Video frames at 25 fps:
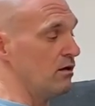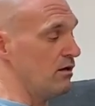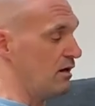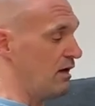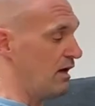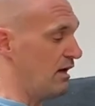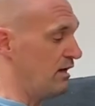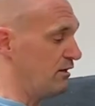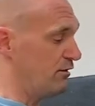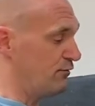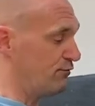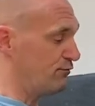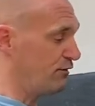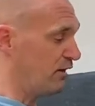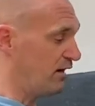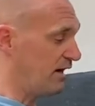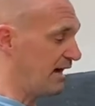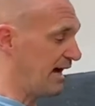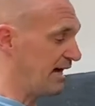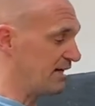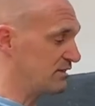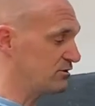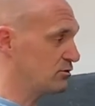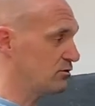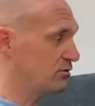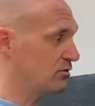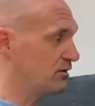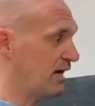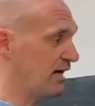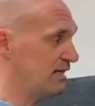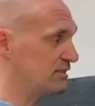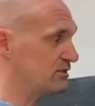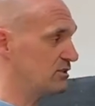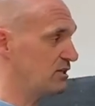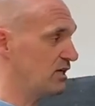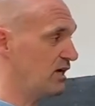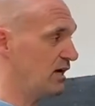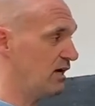In the front axle,
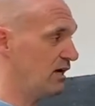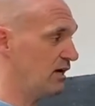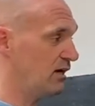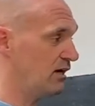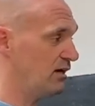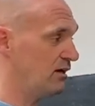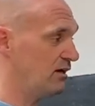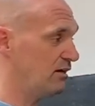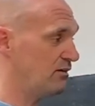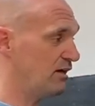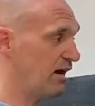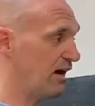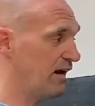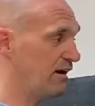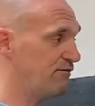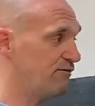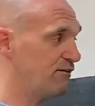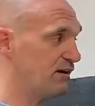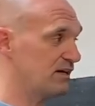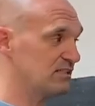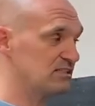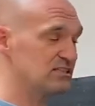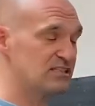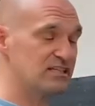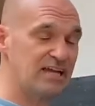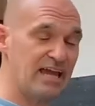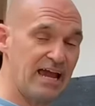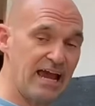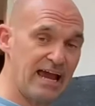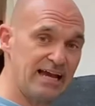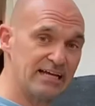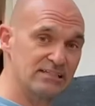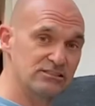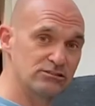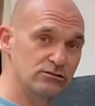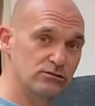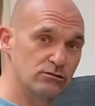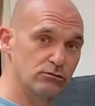that affects
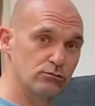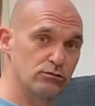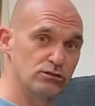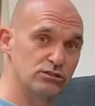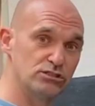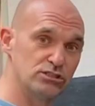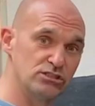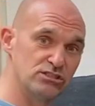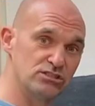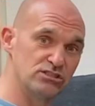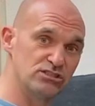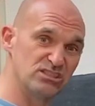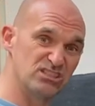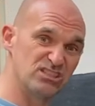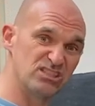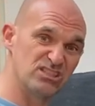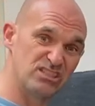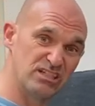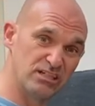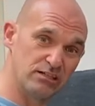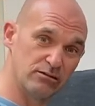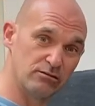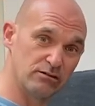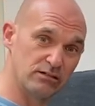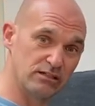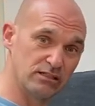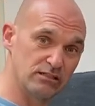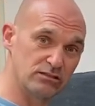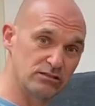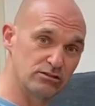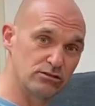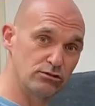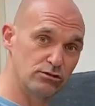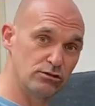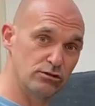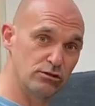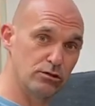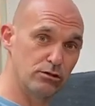caster, which is the steering.
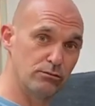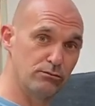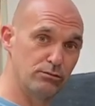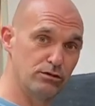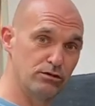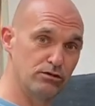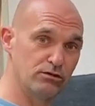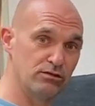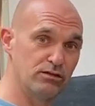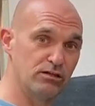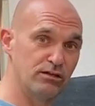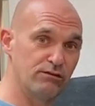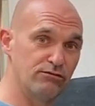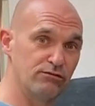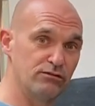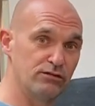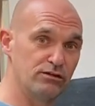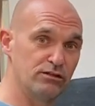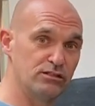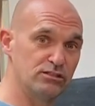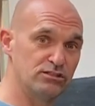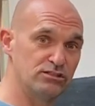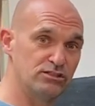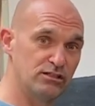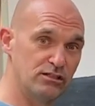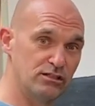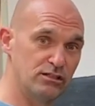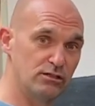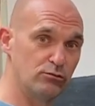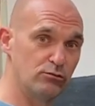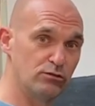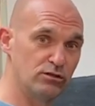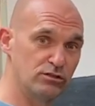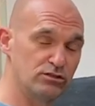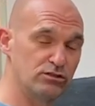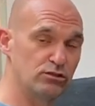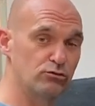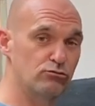So your ability for the steering
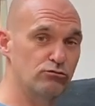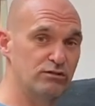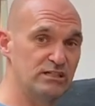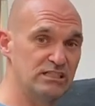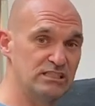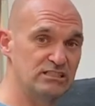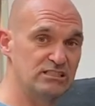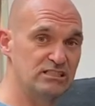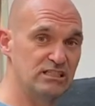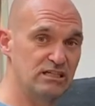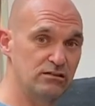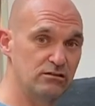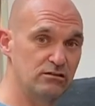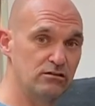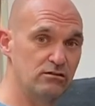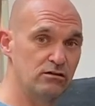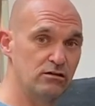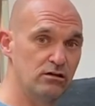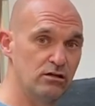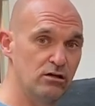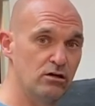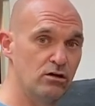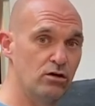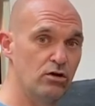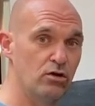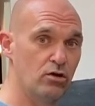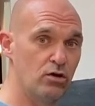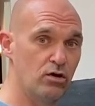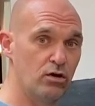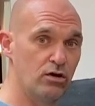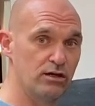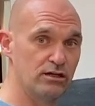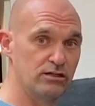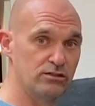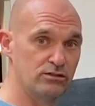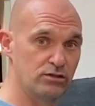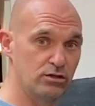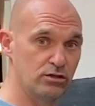wheel to recenter
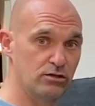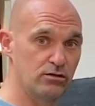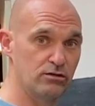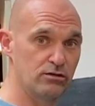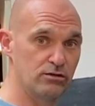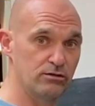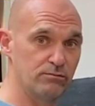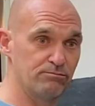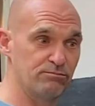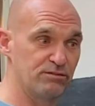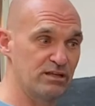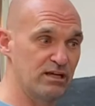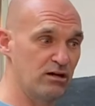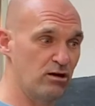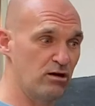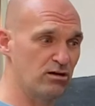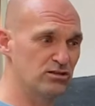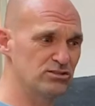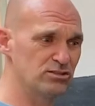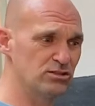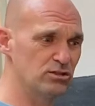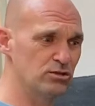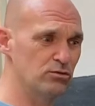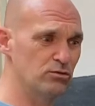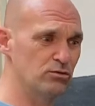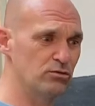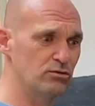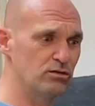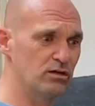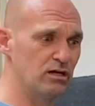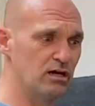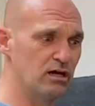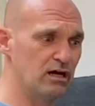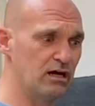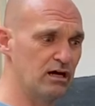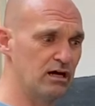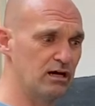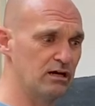on a turn. It also
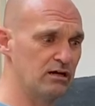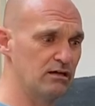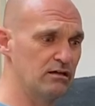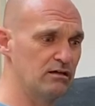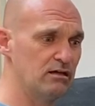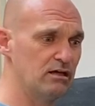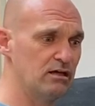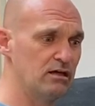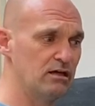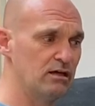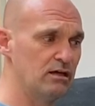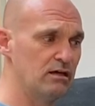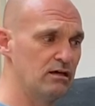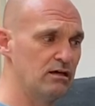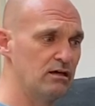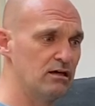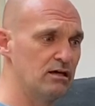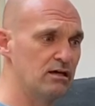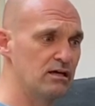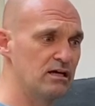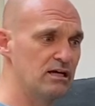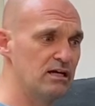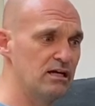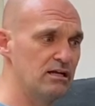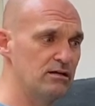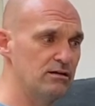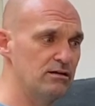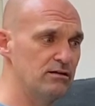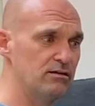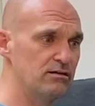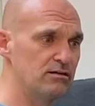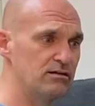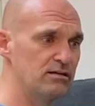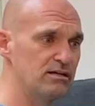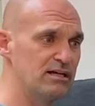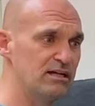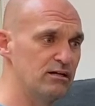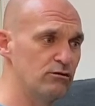can
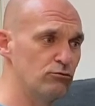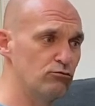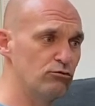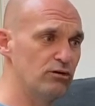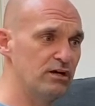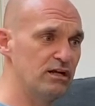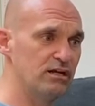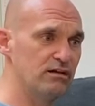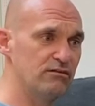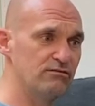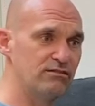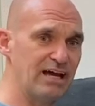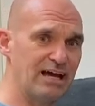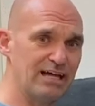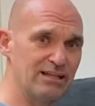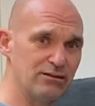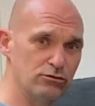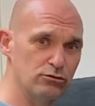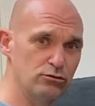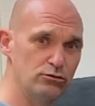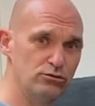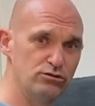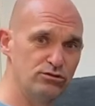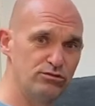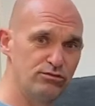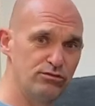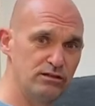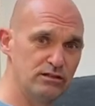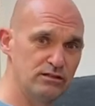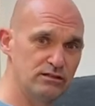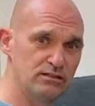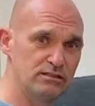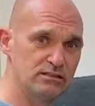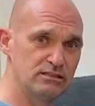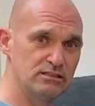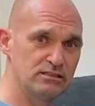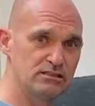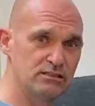get rid of that loose
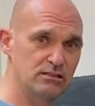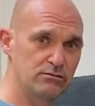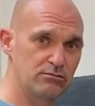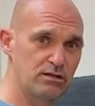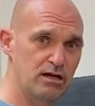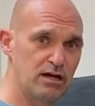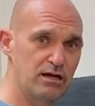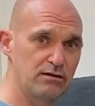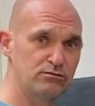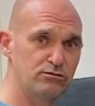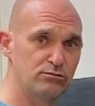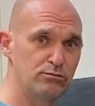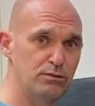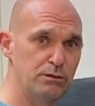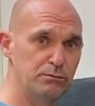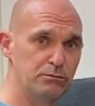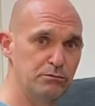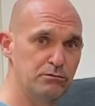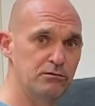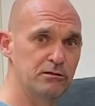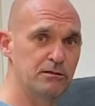feeling that sometimes people